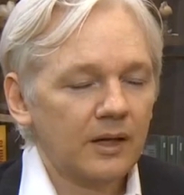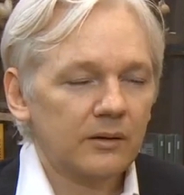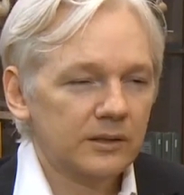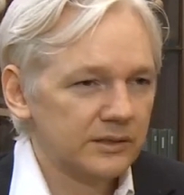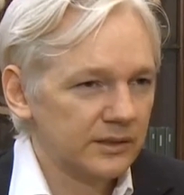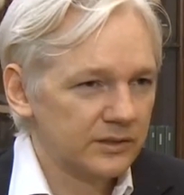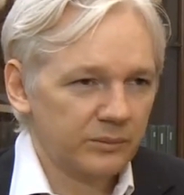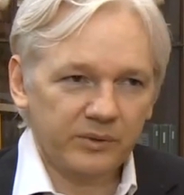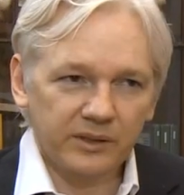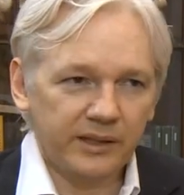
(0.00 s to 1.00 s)
Well, it's
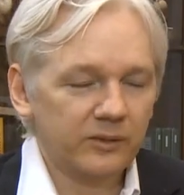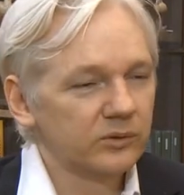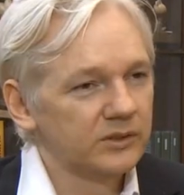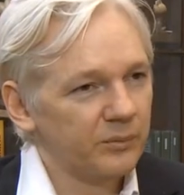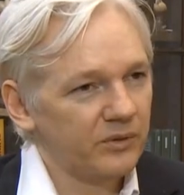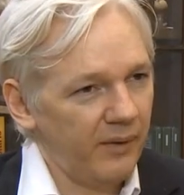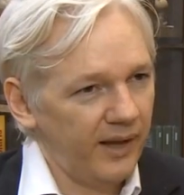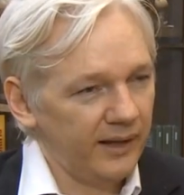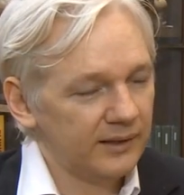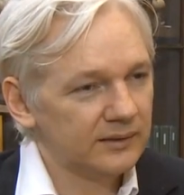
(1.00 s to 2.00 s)
a political,
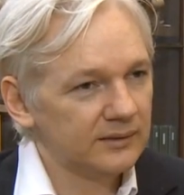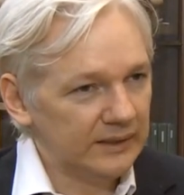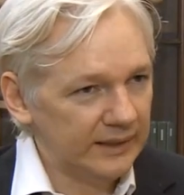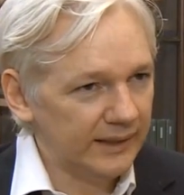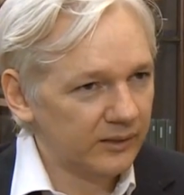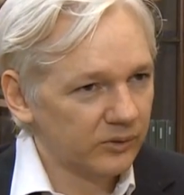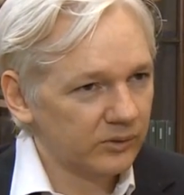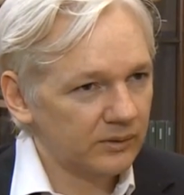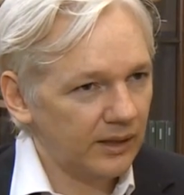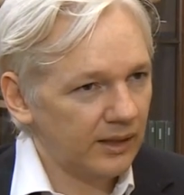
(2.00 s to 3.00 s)
diplomatic,
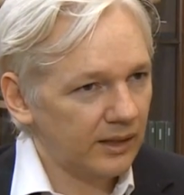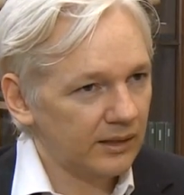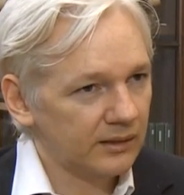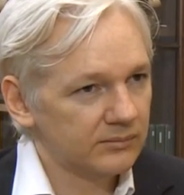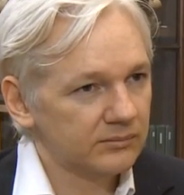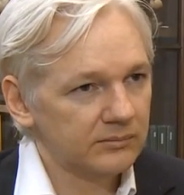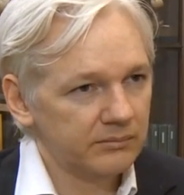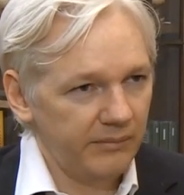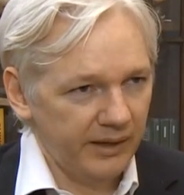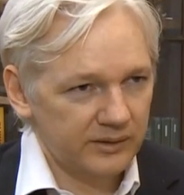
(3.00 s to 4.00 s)
legal
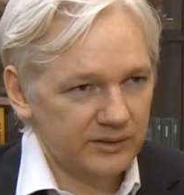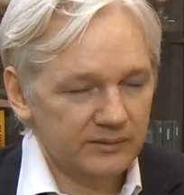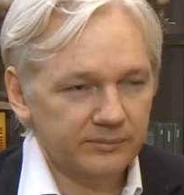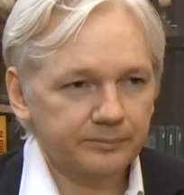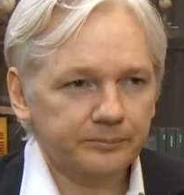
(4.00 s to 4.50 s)
mix.